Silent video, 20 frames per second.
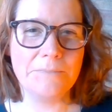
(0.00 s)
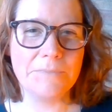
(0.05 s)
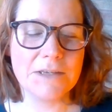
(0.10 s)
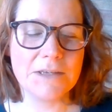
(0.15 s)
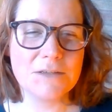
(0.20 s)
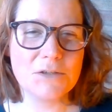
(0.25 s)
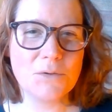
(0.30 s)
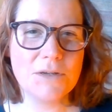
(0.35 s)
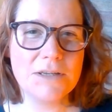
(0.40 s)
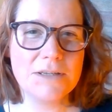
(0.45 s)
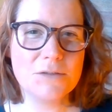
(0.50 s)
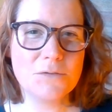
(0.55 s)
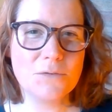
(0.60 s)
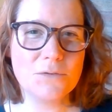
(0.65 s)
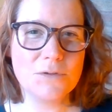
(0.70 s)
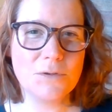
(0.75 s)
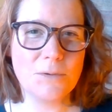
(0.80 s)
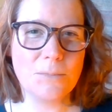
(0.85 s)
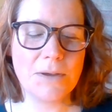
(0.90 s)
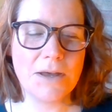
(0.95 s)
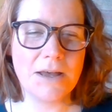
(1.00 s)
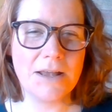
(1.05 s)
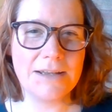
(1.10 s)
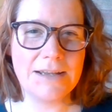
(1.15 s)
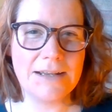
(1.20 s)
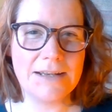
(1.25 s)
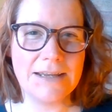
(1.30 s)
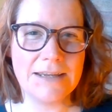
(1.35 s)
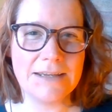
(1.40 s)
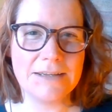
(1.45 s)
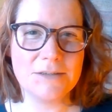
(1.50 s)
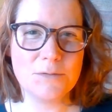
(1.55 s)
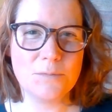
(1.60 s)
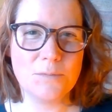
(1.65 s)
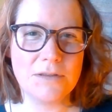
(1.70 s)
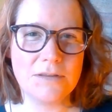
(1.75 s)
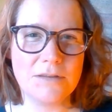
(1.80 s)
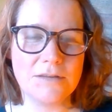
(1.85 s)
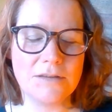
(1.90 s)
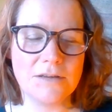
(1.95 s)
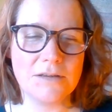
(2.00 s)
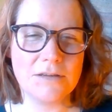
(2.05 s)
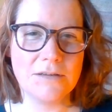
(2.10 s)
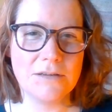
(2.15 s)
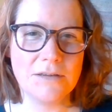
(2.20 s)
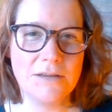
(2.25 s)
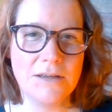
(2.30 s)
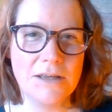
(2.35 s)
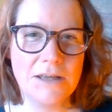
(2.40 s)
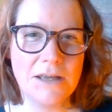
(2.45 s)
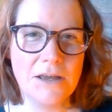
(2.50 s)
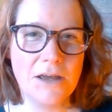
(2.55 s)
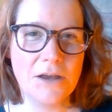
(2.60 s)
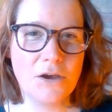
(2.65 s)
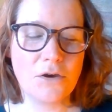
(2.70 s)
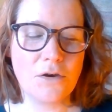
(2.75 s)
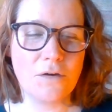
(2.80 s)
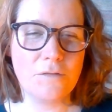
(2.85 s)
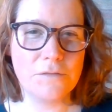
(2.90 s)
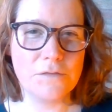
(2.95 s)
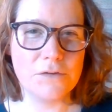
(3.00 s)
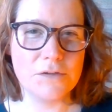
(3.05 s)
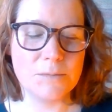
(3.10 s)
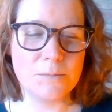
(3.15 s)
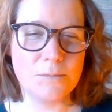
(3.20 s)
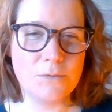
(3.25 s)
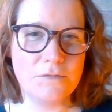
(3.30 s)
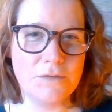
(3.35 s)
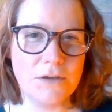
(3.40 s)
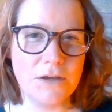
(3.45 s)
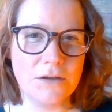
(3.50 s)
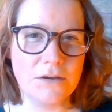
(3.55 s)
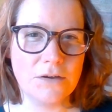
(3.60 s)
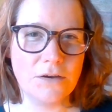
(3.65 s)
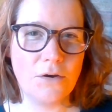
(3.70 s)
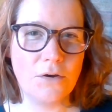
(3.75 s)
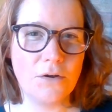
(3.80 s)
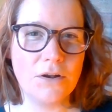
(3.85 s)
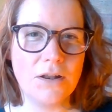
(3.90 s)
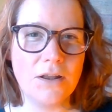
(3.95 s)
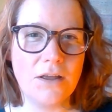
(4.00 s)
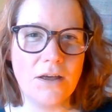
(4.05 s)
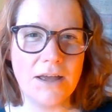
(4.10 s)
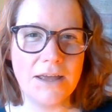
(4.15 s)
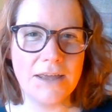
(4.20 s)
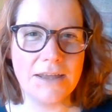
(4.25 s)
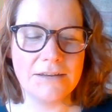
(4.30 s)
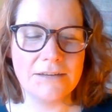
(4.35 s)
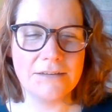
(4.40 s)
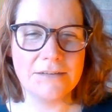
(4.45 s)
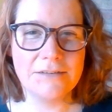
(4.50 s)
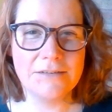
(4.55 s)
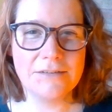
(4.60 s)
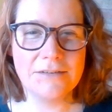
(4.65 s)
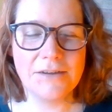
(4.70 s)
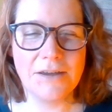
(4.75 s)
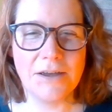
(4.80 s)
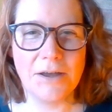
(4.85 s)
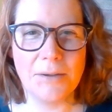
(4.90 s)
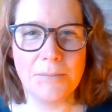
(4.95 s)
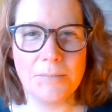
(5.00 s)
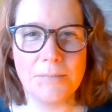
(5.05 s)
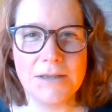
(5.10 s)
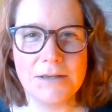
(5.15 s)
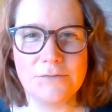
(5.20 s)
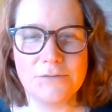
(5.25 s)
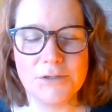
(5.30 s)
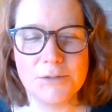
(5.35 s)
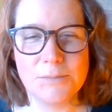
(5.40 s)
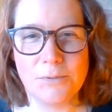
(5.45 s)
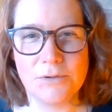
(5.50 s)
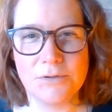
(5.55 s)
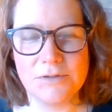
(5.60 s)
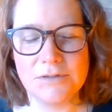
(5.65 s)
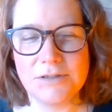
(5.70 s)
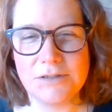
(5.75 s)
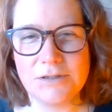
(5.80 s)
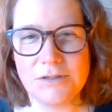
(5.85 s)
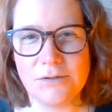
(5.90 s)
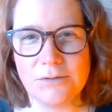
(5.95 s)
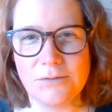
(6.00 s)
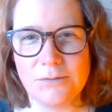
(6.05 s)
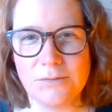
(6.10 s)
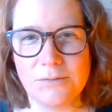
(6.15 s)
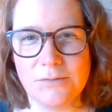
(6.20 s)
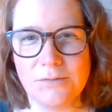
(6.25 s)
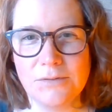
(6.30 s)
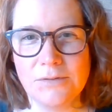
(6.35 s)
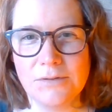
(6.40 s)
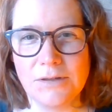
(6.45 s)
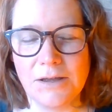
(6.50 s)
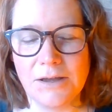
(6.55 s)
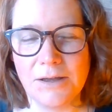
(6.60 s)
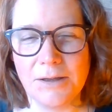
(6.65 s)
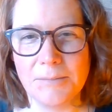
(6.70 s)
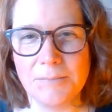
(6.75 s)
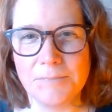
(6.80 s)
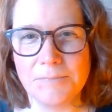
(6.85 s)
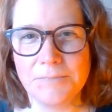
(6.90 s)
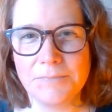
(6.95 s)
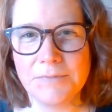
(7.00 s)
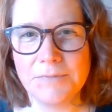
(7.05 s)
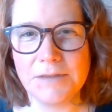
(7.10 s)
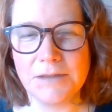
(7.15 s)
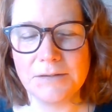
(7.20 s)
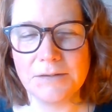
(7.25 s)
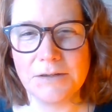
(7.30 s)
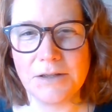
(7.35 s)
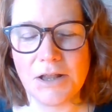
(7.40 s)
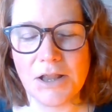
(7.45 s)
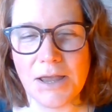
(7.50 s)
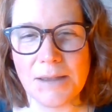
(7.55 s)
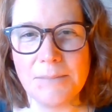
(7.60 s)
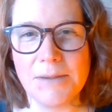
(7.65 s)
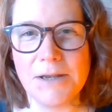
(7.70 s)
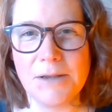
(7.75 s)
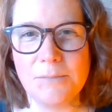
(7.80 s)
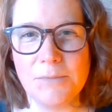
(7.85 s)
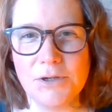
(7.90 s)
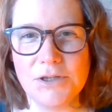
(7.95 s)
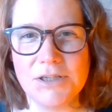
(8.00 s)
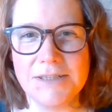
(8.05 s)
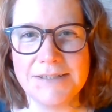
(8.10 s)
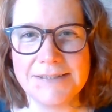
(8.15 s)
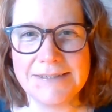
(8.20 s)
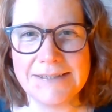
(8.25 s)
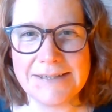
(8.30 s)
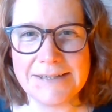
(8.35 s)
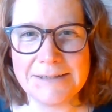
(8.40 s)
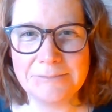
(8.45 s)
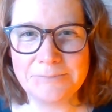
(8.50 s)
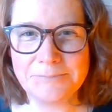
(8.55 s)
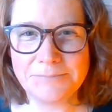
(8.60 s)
So it is also partly linked with the conference moving online in response to a climate emergency,